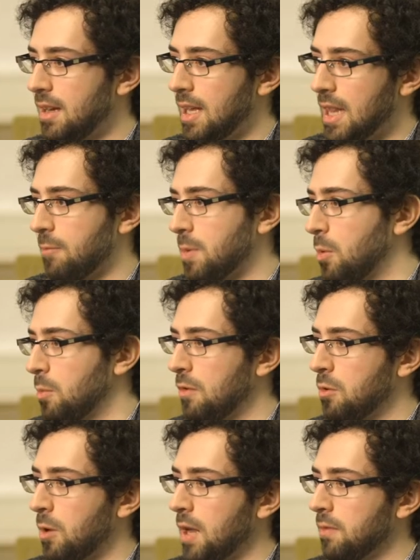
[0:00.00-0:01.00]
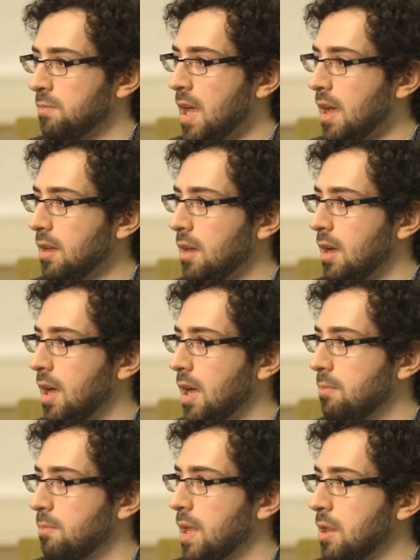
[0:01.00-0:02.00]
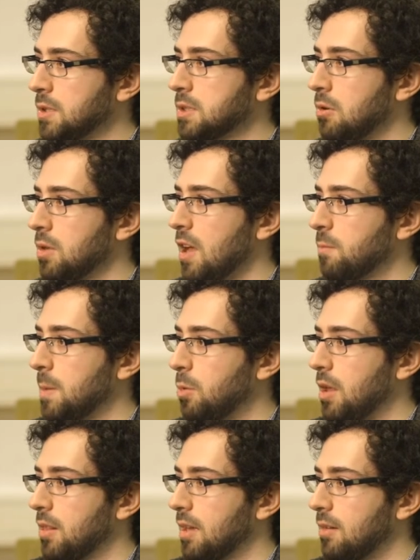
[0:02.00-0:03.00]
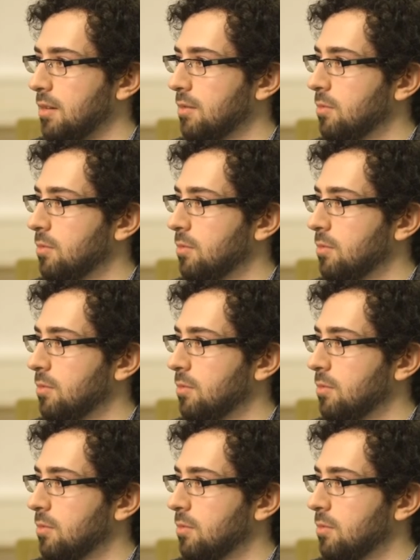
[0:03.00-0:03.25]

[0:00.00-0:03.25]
And a lot of people moved away from that. Um, and also a lot of people, I think,